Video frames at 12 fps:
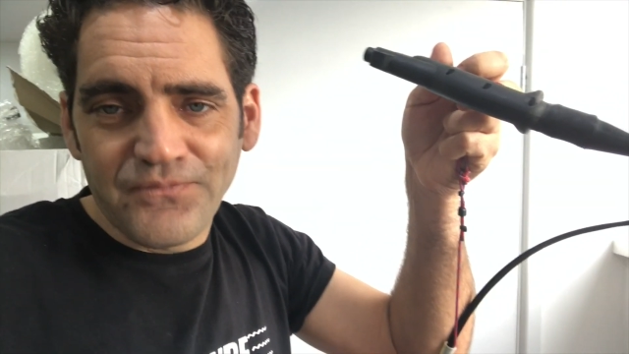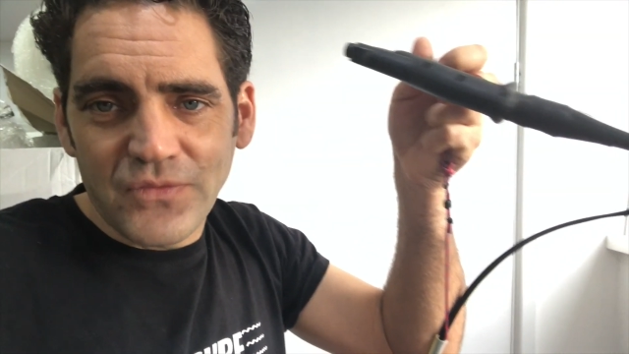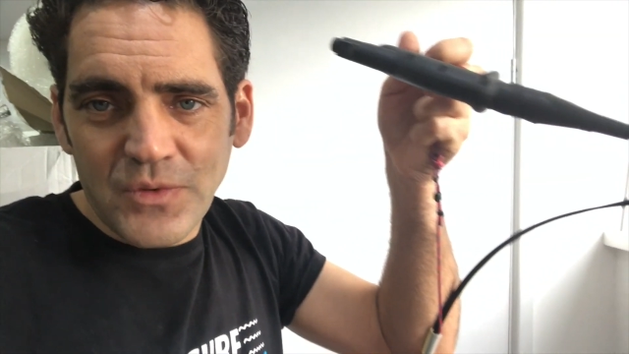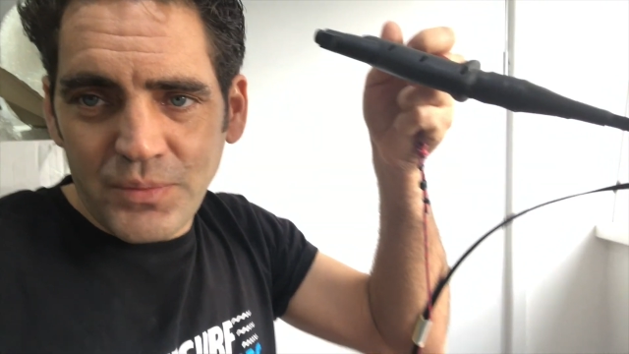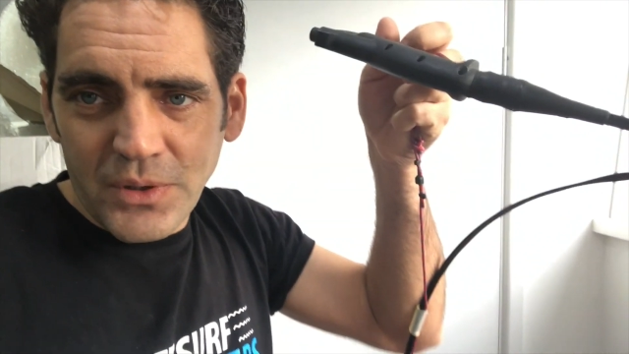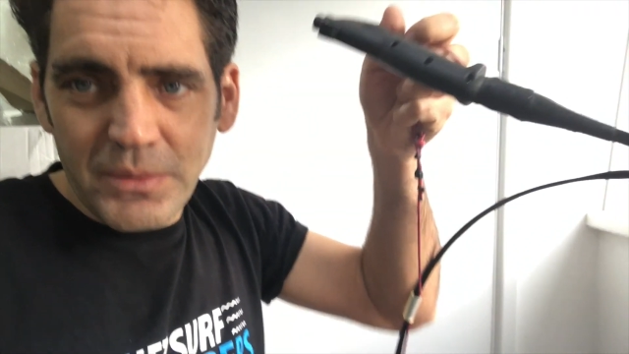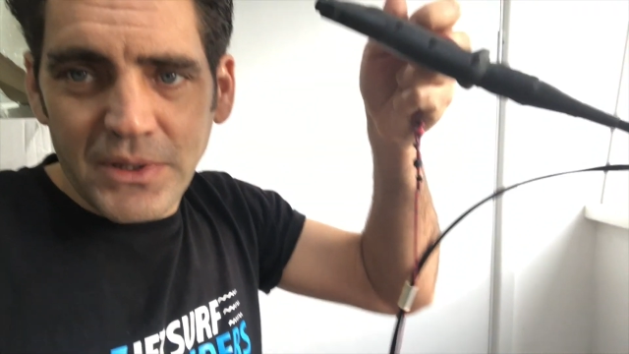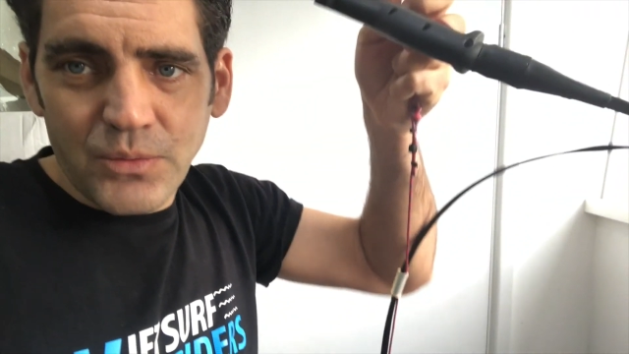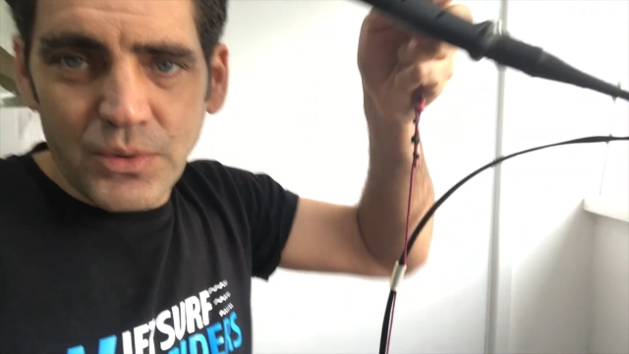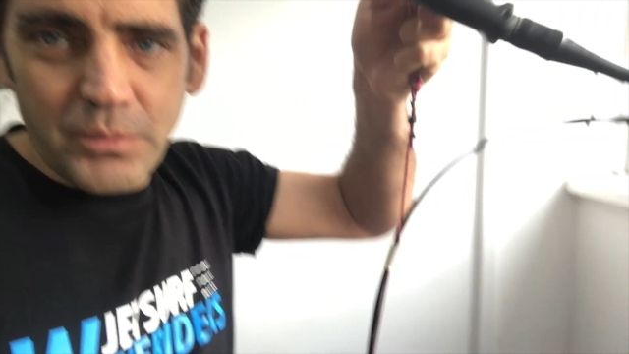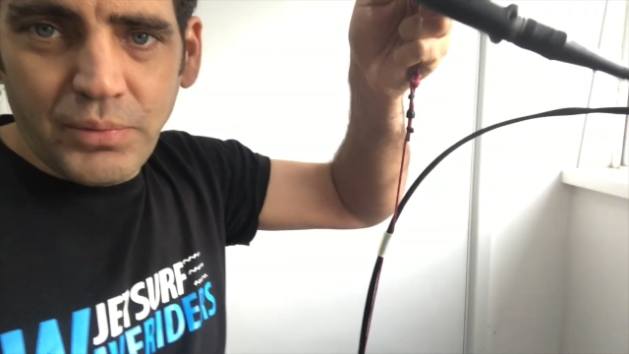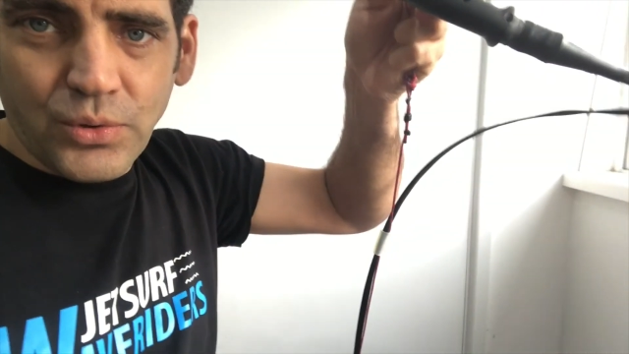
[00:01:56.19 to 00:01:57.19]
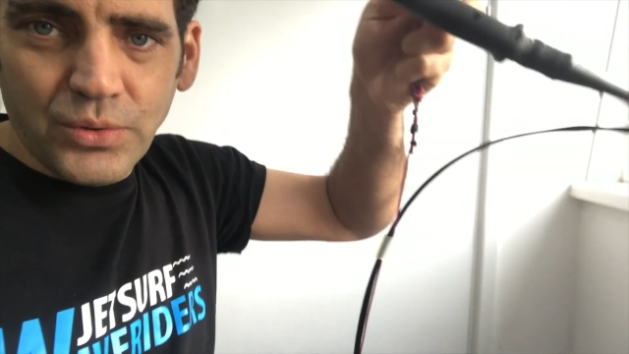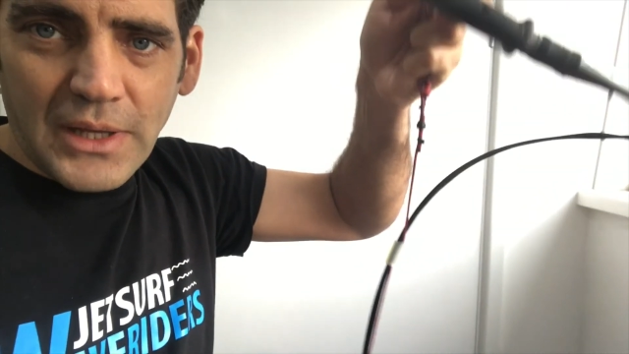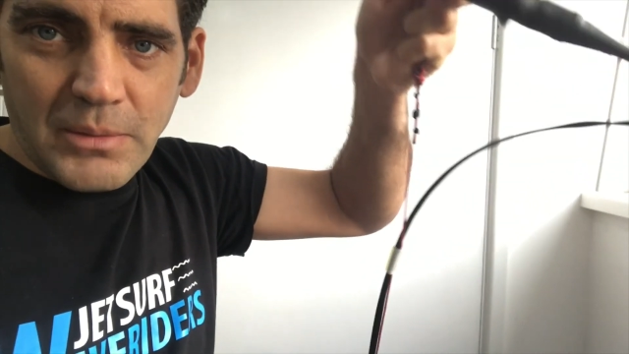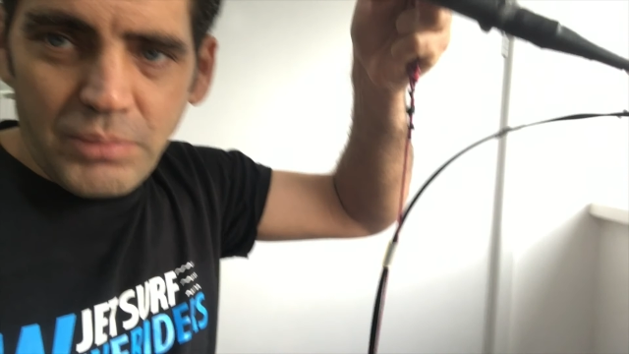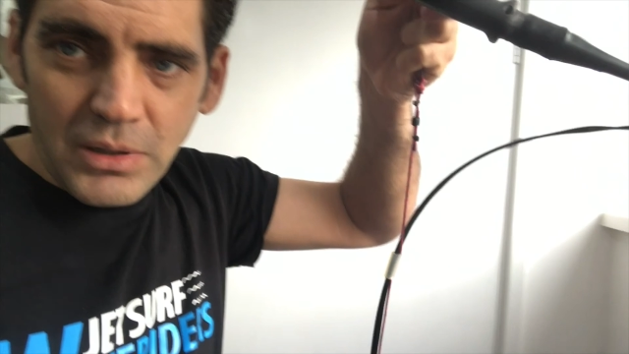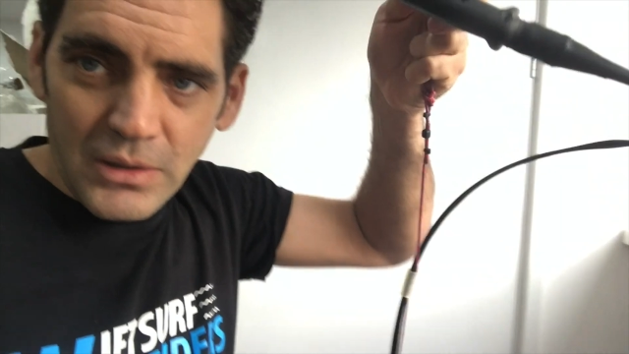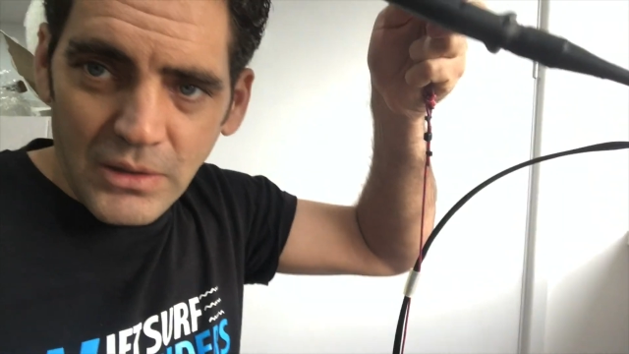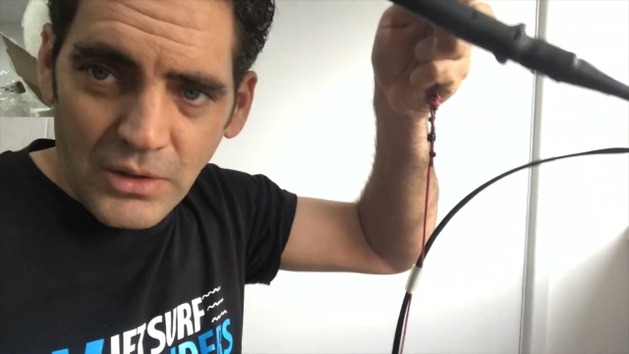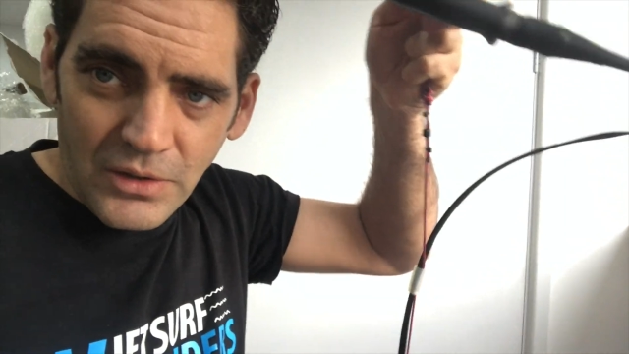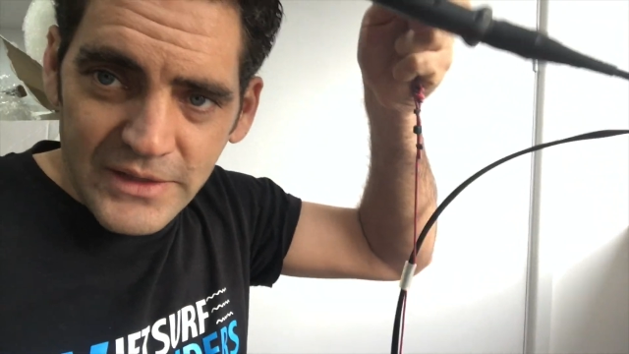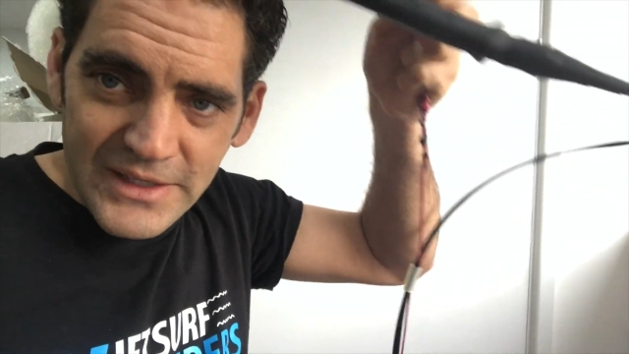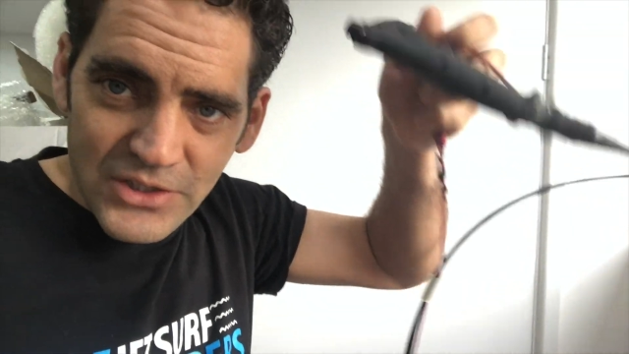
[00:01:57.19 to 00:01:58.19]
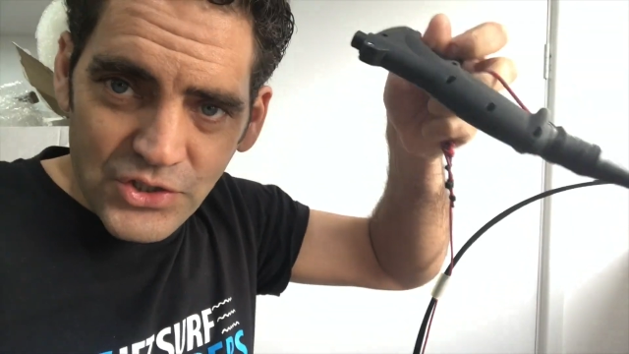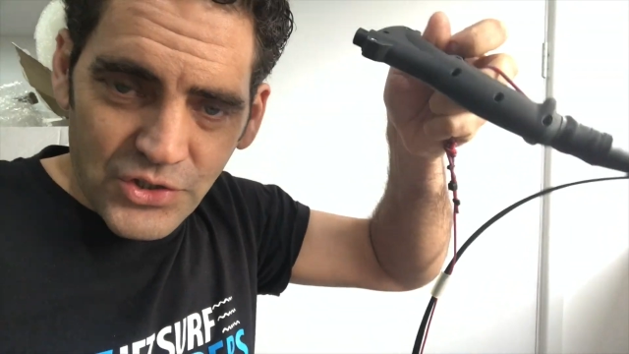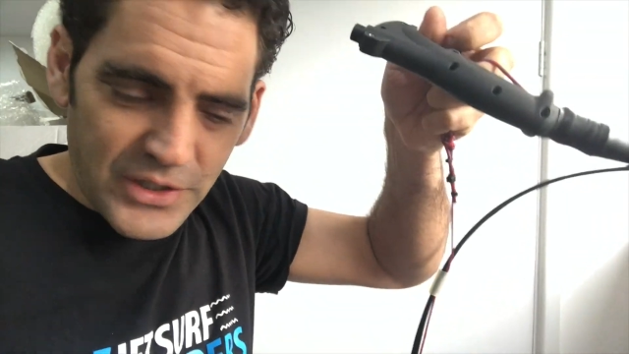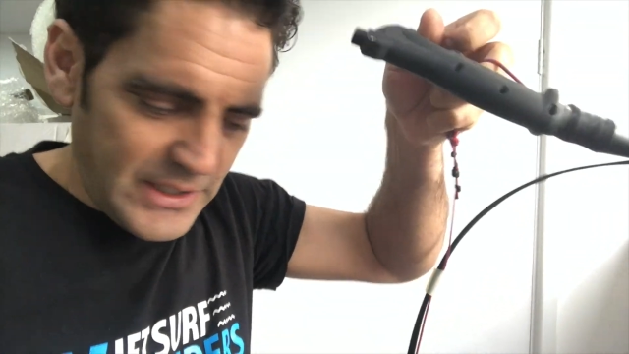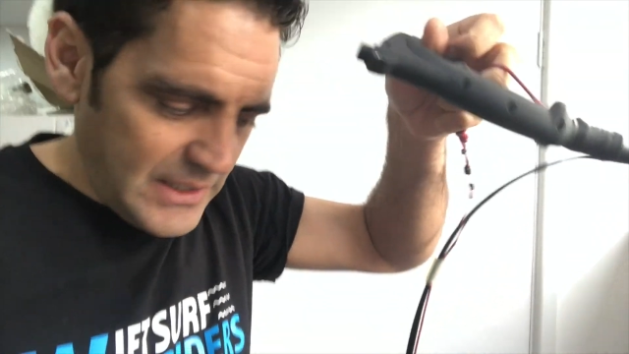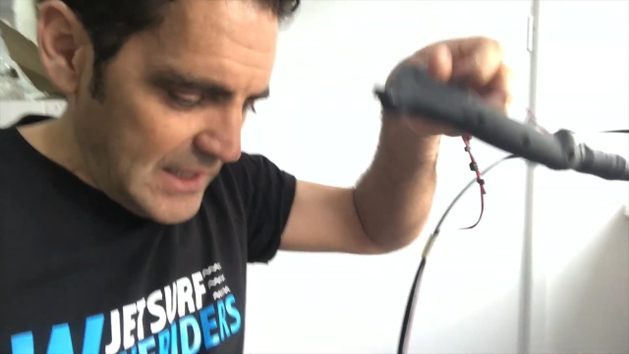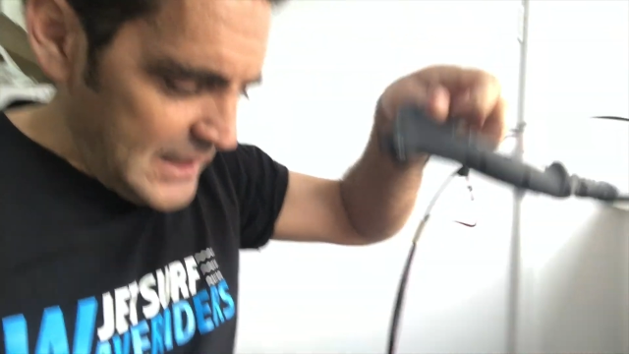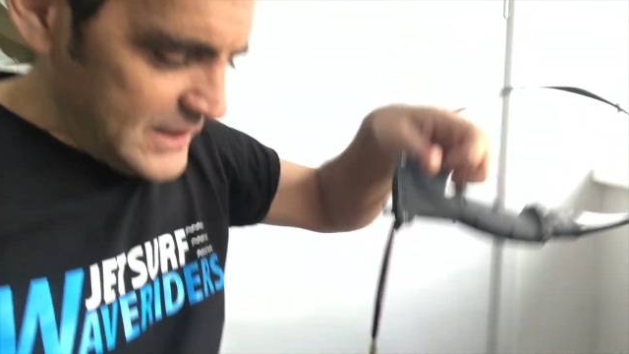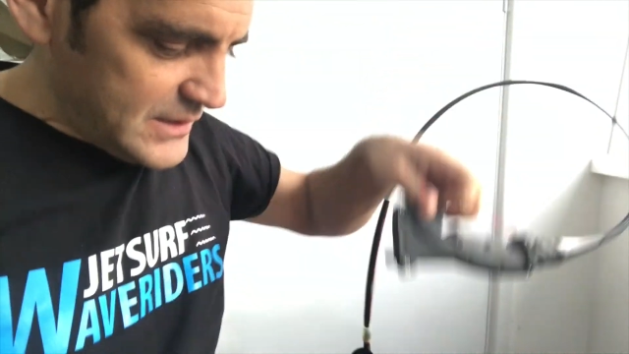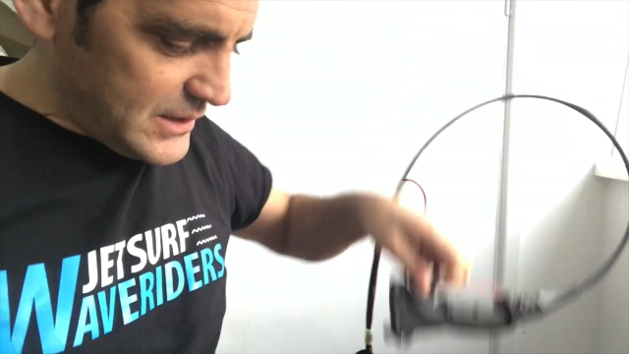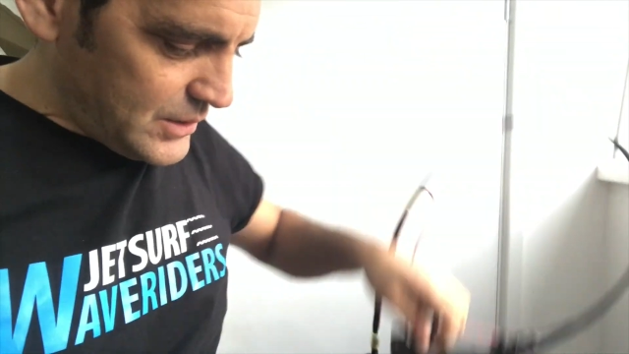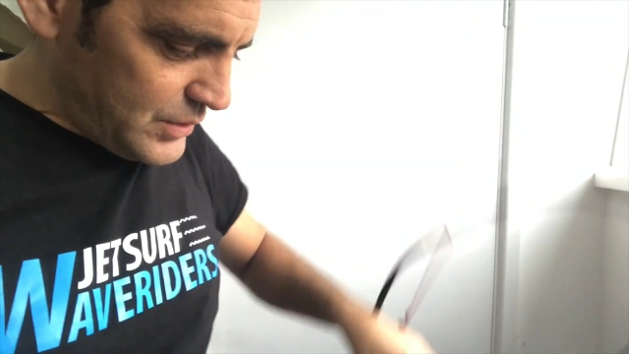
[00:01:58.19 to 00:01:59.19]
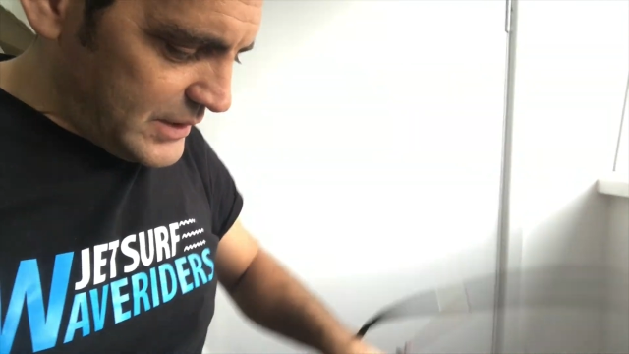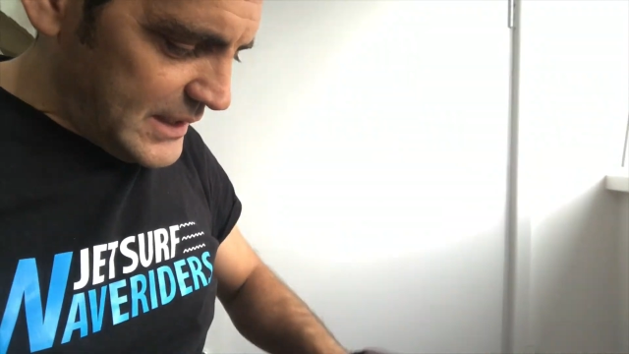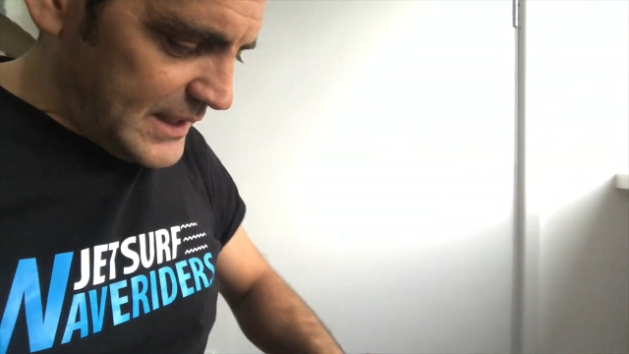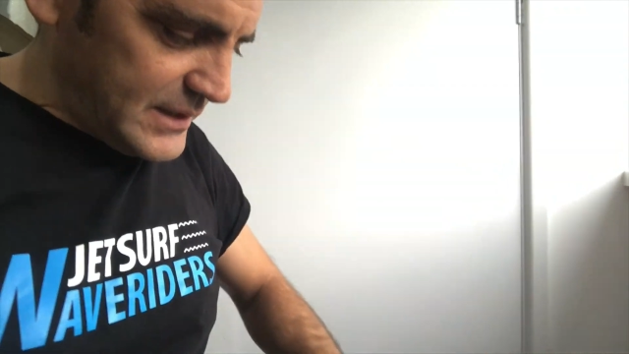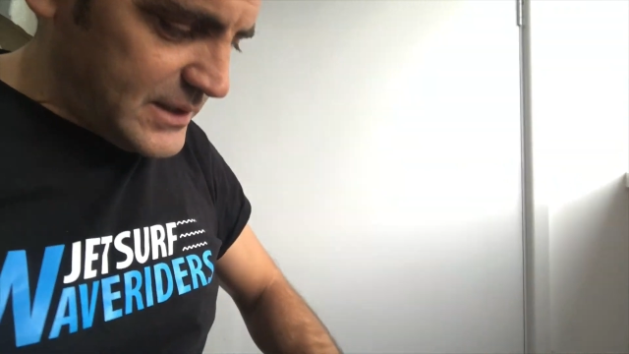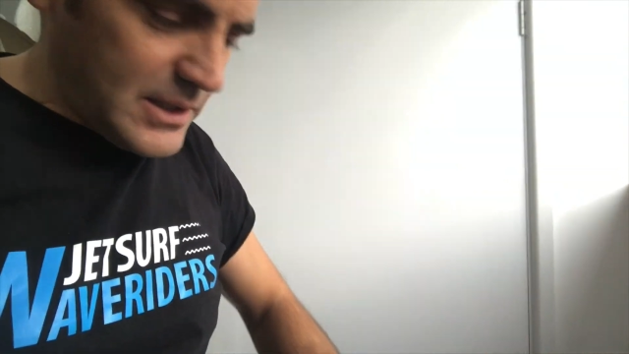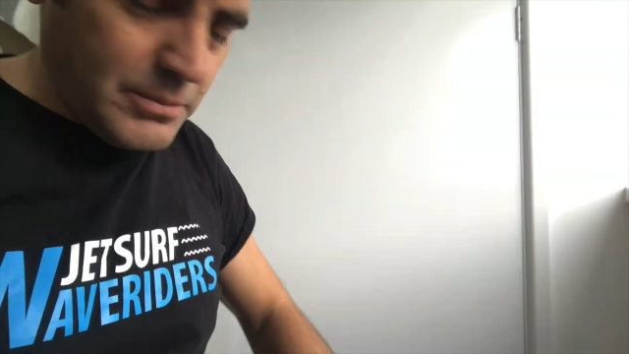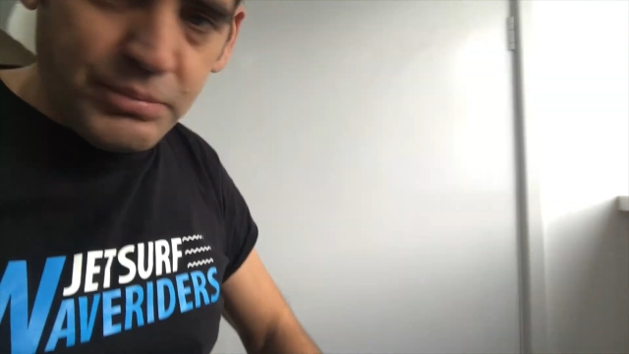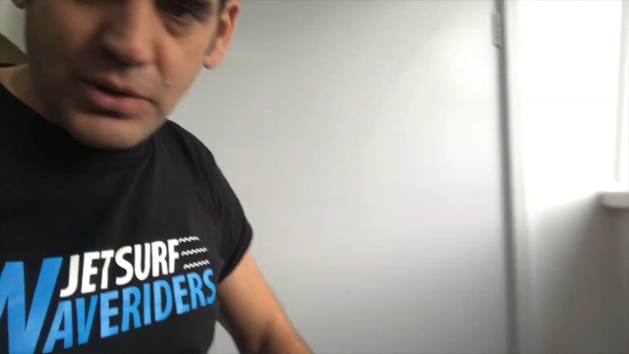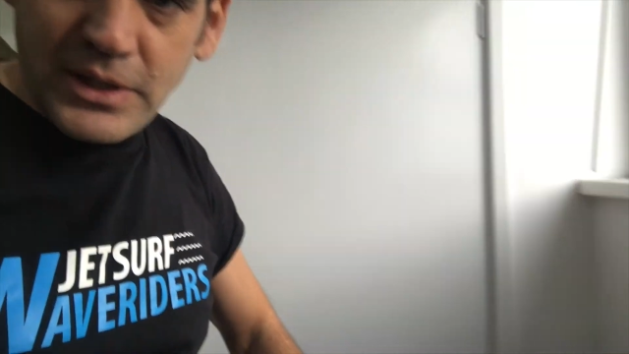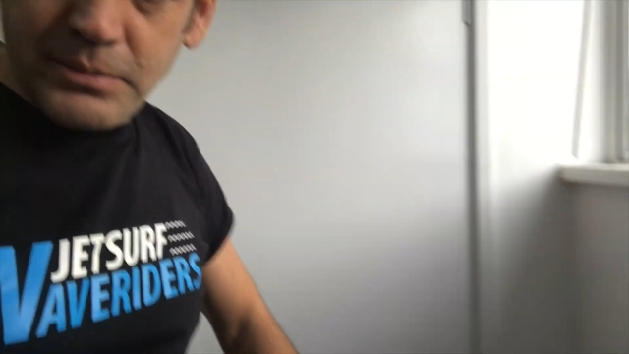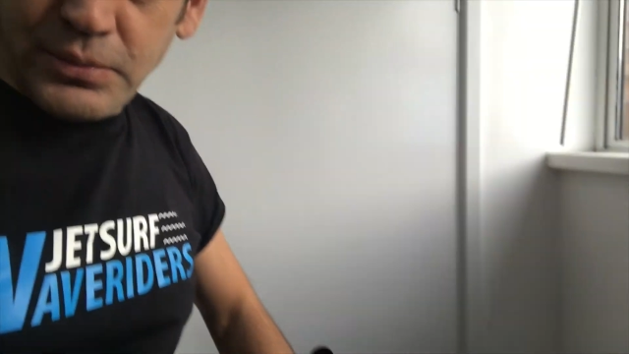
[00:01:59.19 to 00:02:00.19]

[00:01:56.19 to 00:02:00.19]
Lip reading: you probably don't want to put all that pull on this string, so connecting the boogie